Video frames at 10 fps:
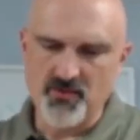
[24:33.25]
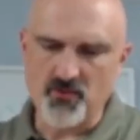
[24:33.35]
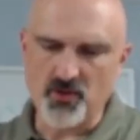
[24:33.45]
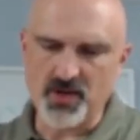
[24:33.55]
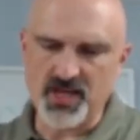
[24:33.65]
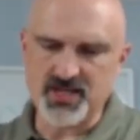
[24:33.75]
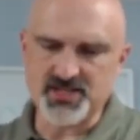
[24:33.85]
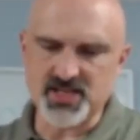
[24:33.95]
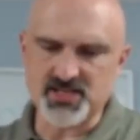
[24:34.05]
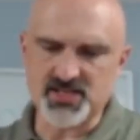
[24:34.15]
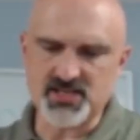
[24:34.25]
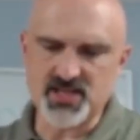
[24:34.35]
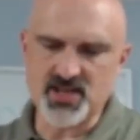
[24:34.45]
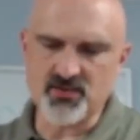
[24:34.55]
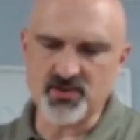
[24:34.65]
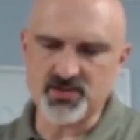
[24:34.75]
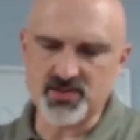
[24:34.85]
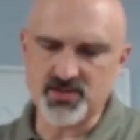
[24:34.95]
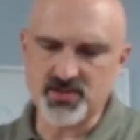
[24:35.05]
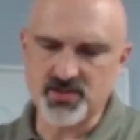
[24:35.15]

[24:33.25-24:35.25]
For it is a secret